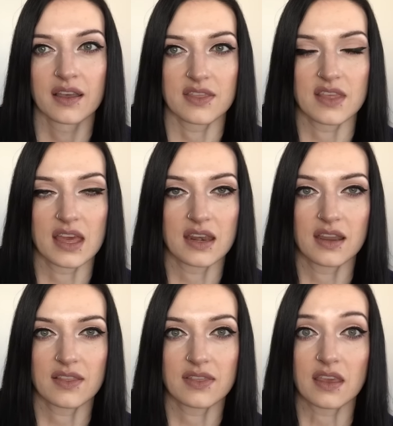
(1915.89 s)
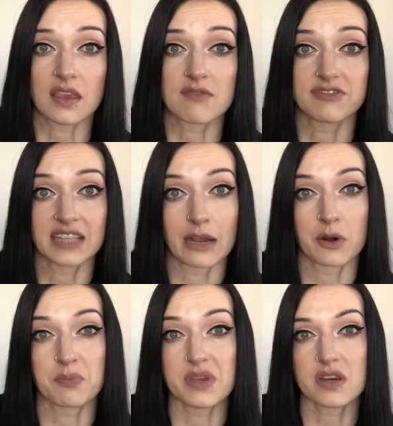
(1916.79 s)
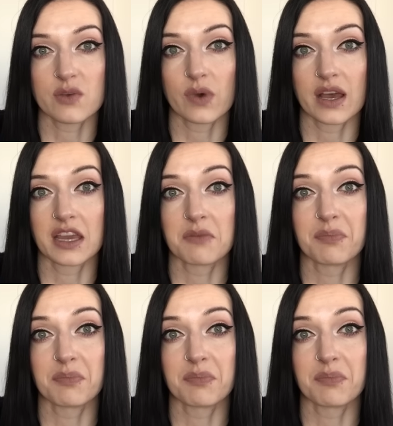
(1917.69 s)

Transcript: than the Flower Beauty one,